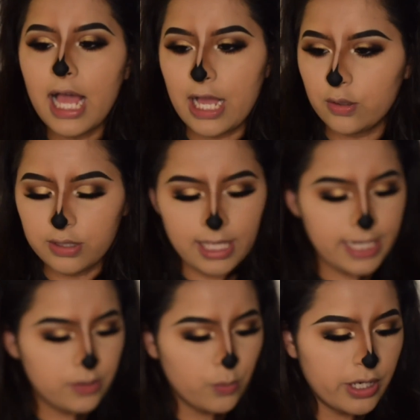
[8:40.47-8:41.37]

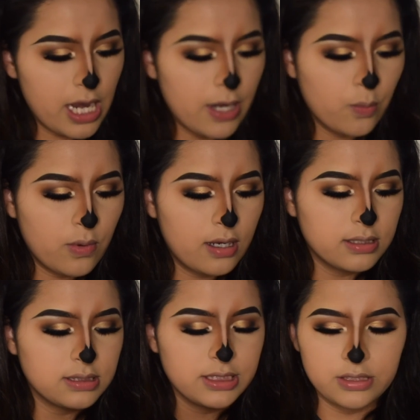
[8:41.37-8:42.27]
outline where I
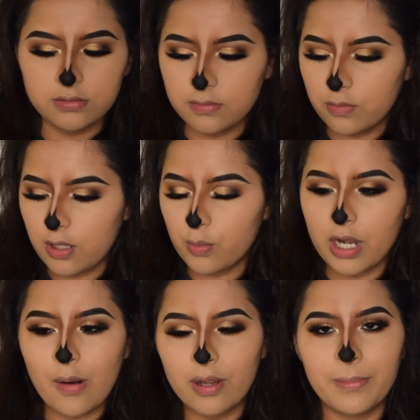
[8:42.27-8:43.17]
want
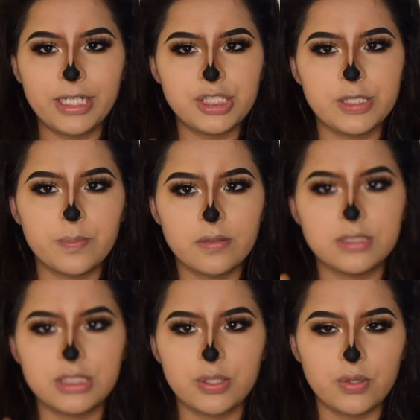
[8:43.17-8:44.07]
my
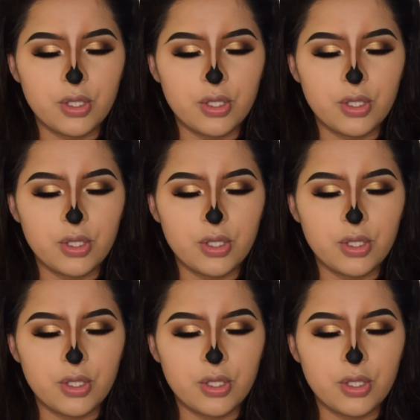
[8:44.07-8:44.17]
cheekbones to